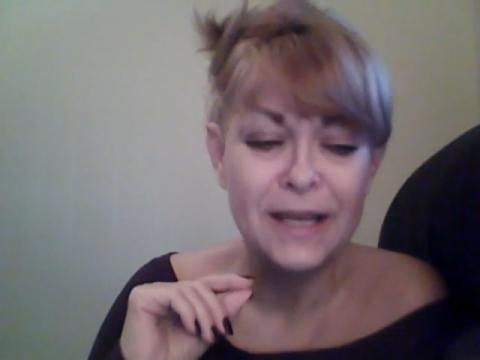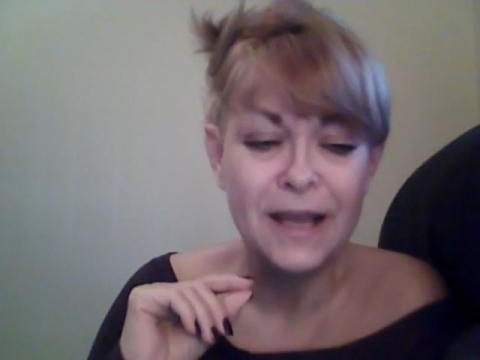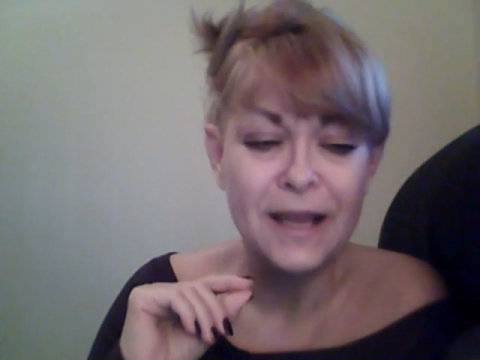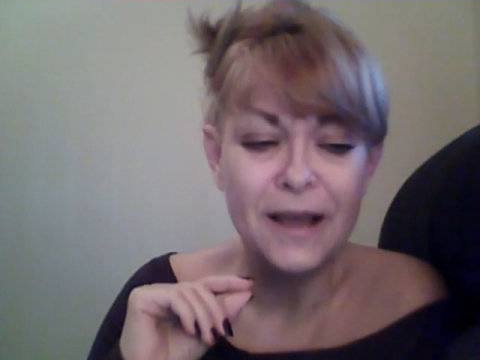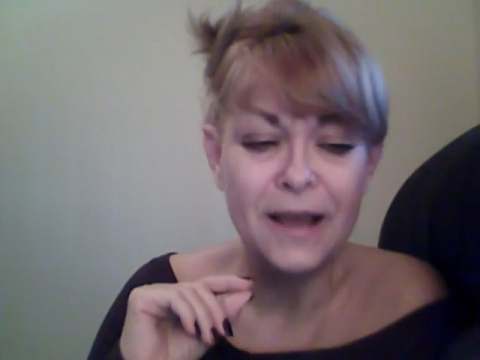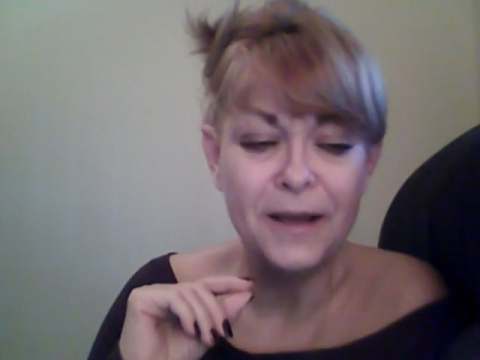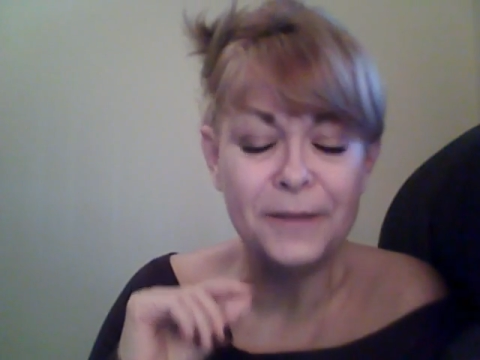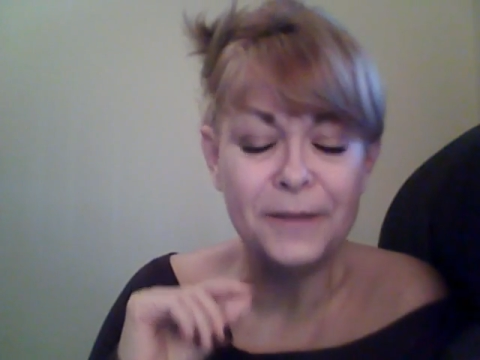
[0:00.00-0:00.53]

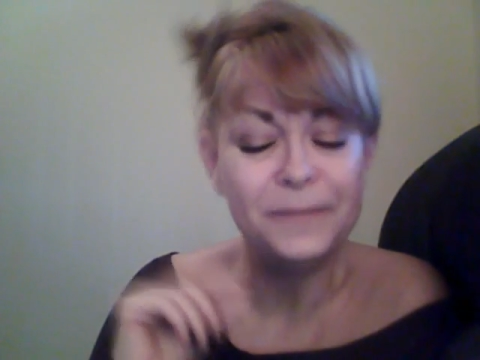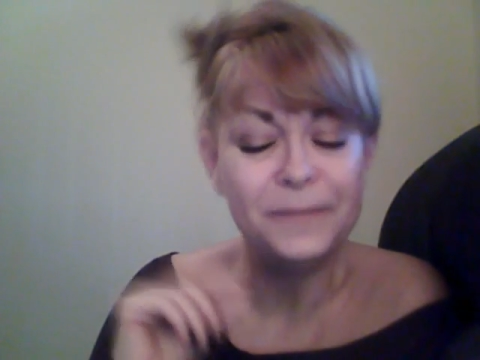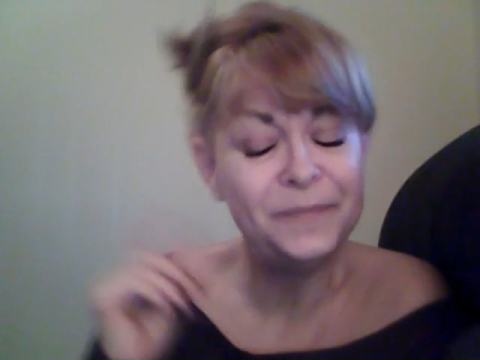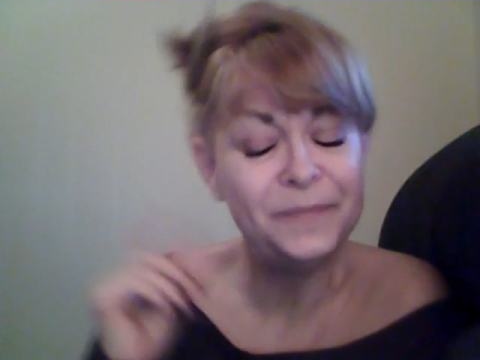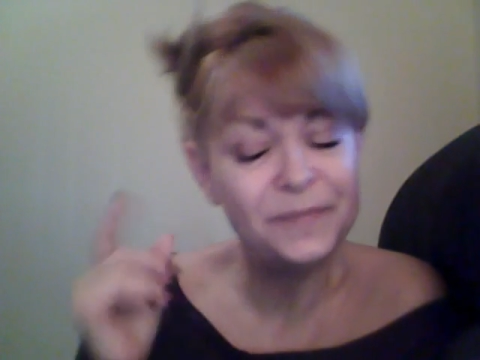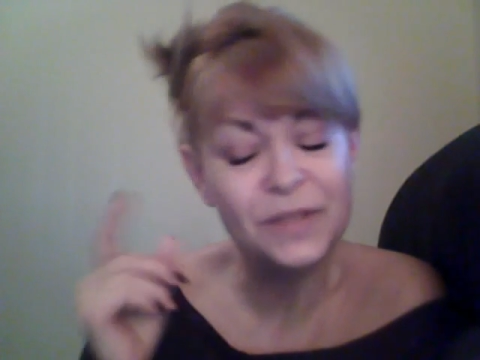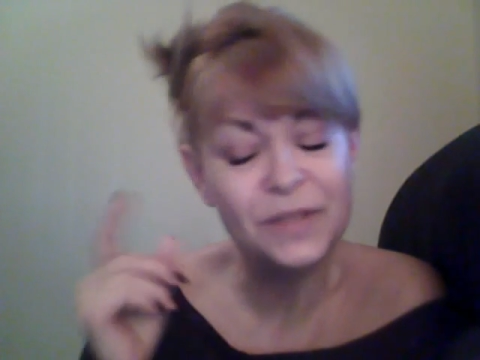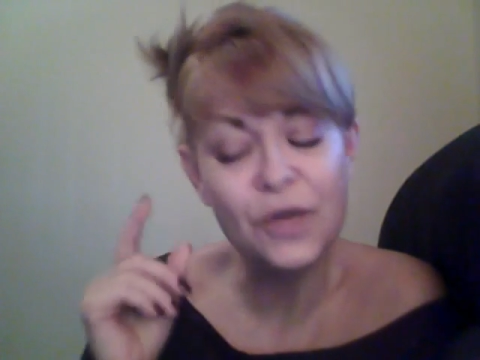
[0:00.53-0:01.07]
Um,
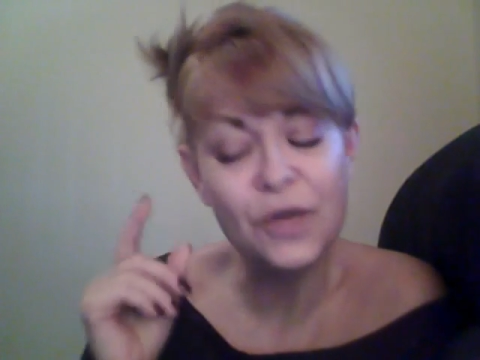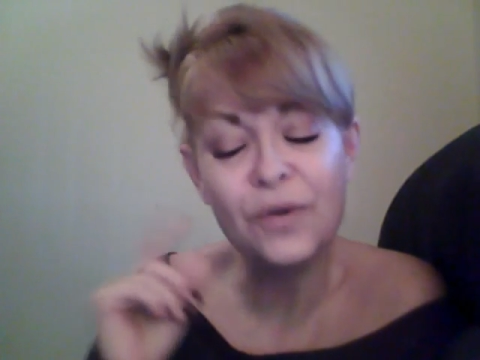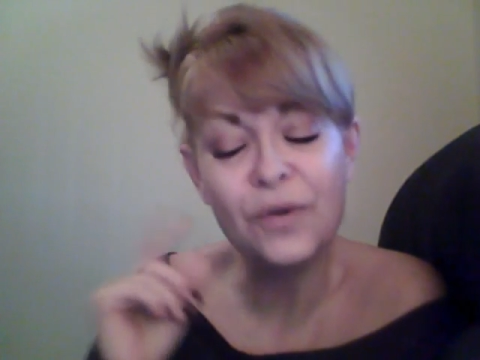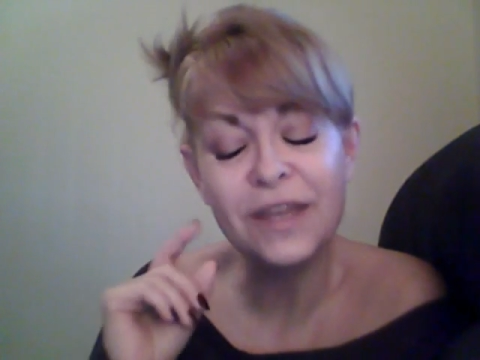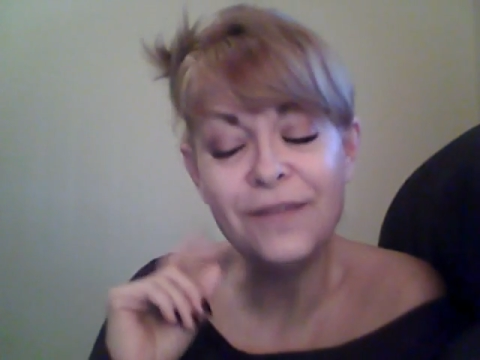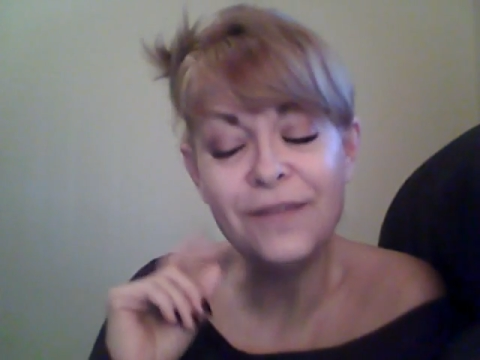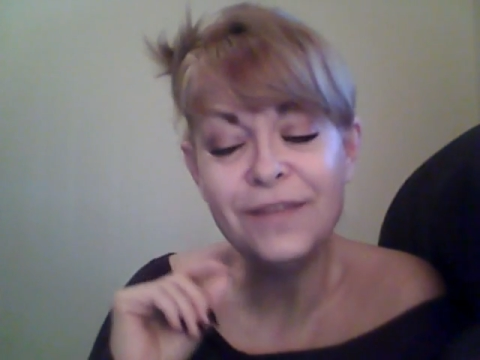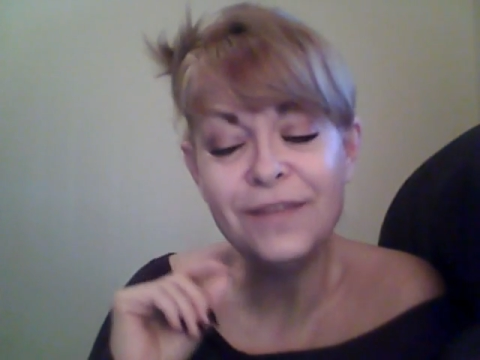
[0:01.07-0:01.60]
so
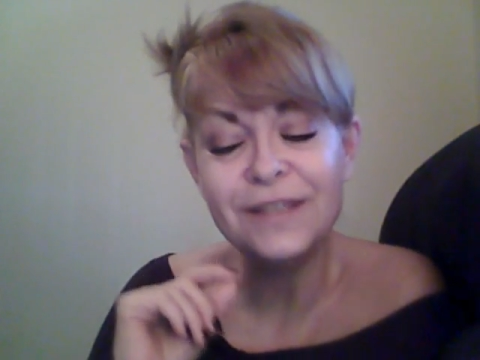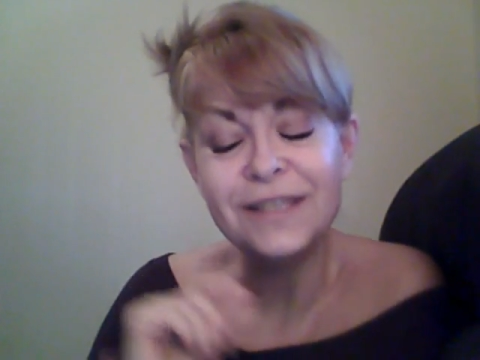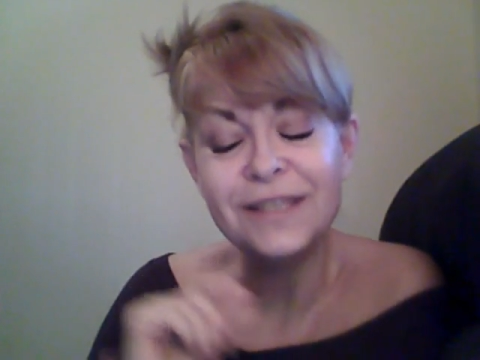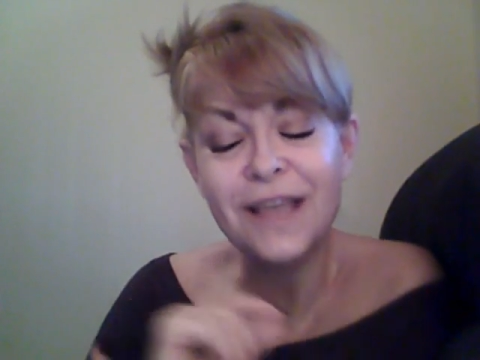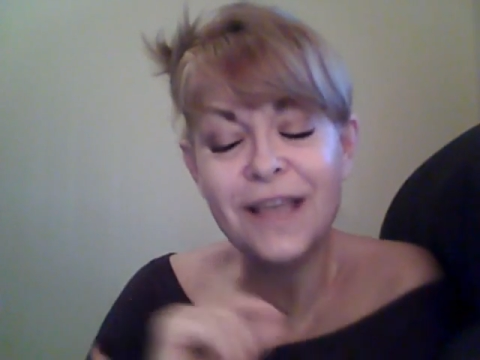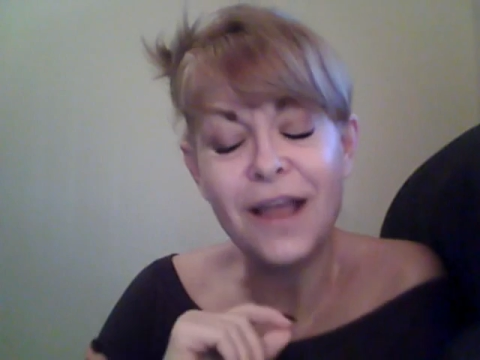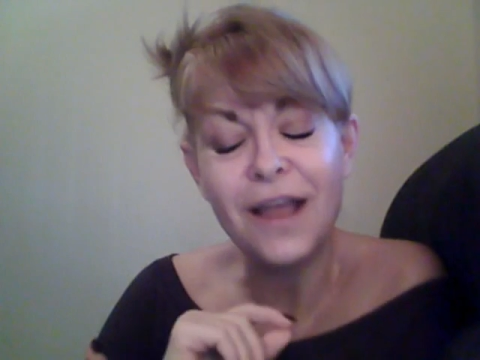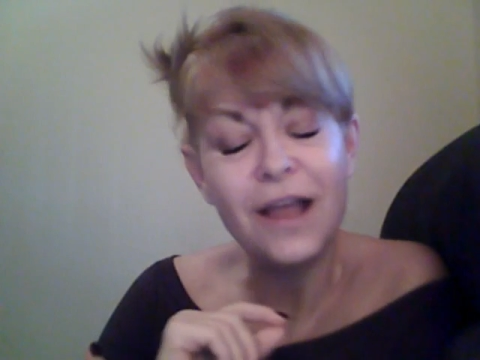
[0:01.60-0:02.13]
give this,
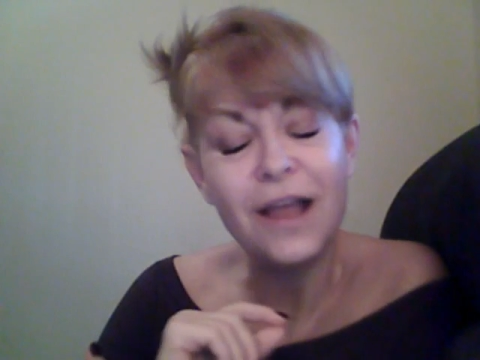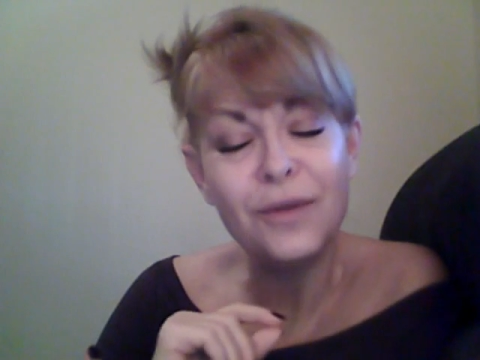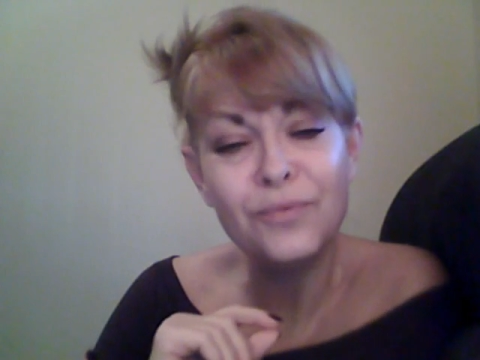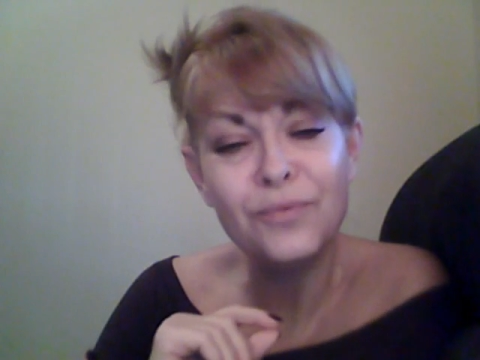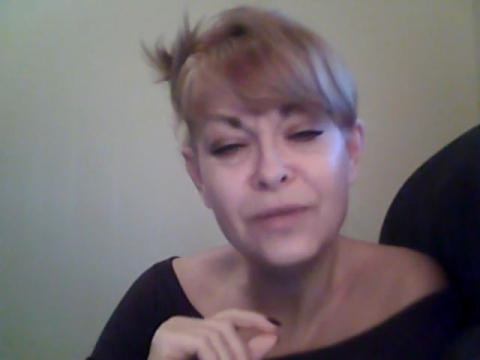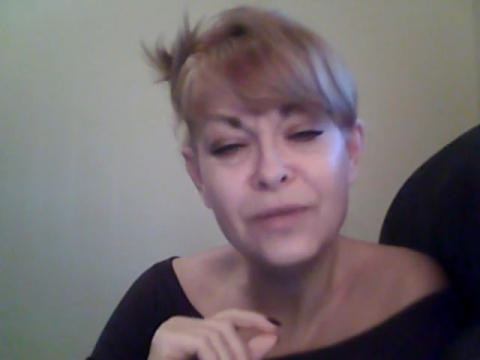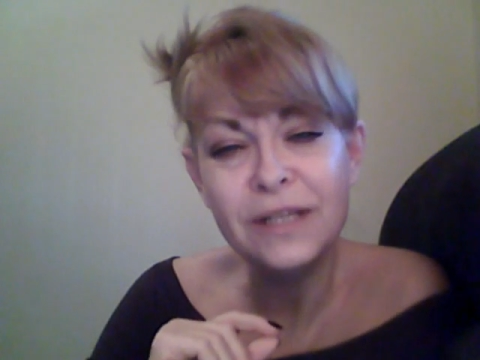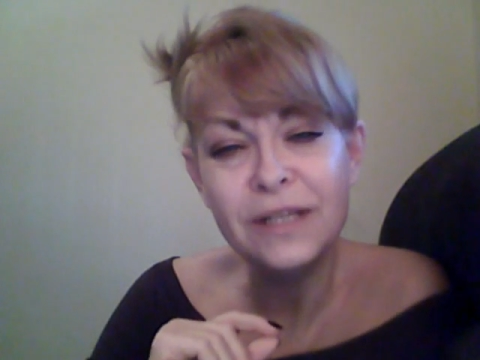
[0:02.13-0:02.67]
I'd
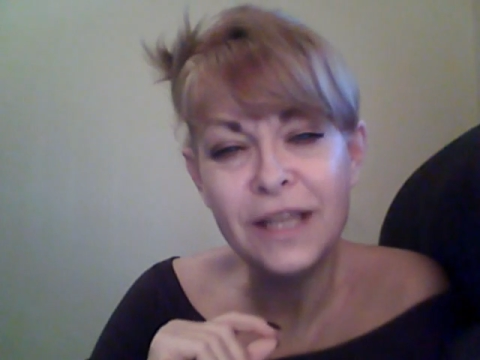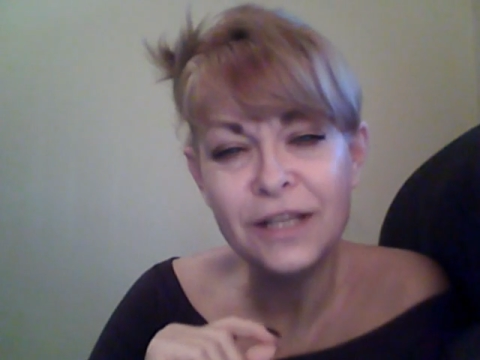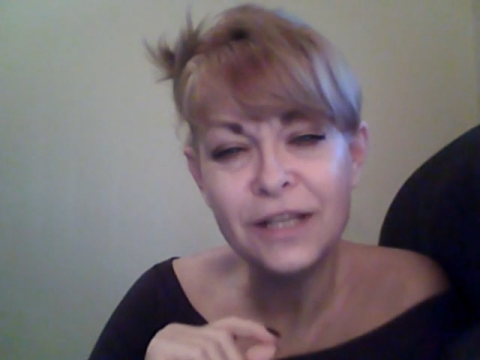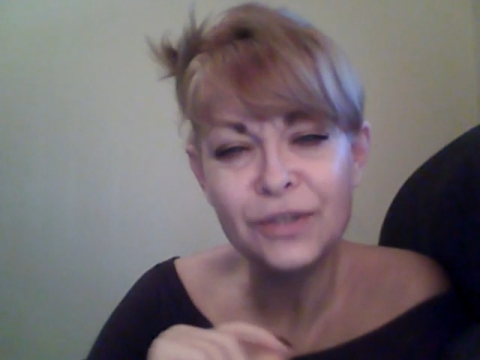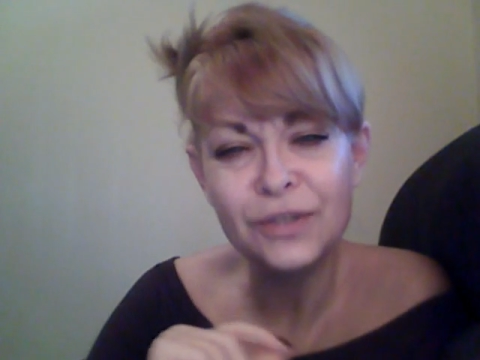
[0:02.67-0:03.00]
really like